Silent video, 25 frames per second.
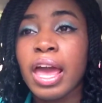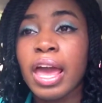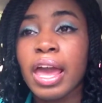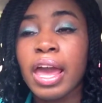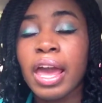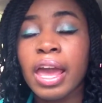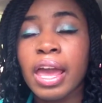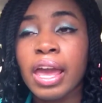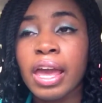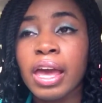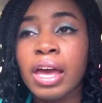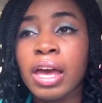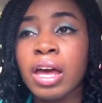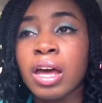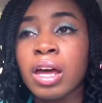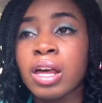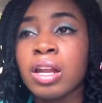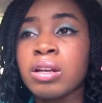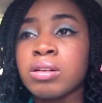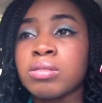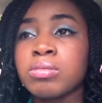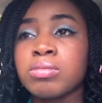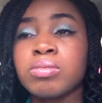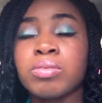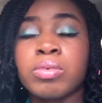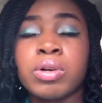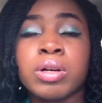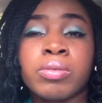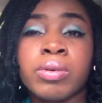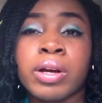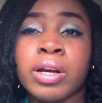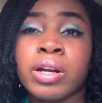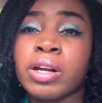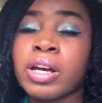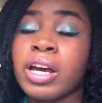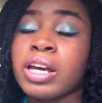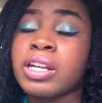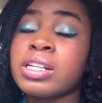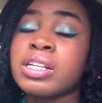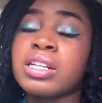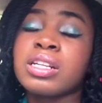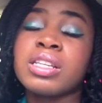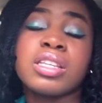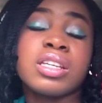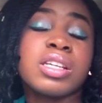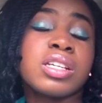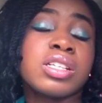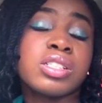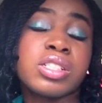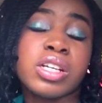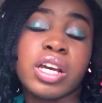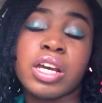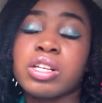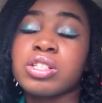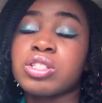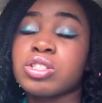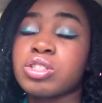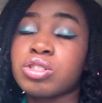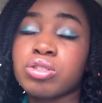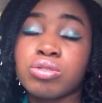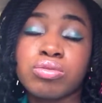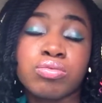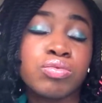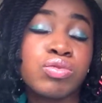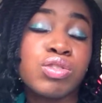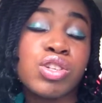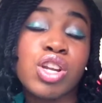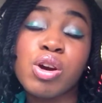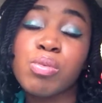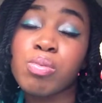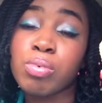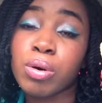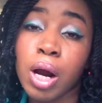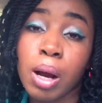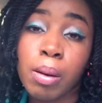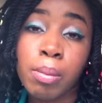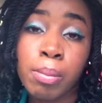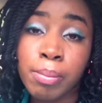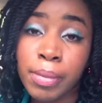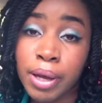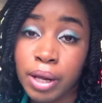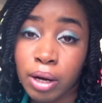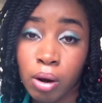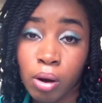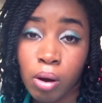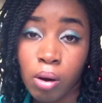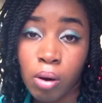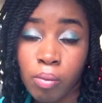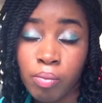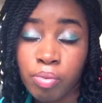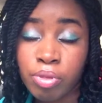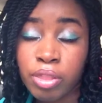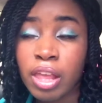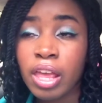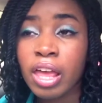and went right on ahead and did the exchange. No problem at all.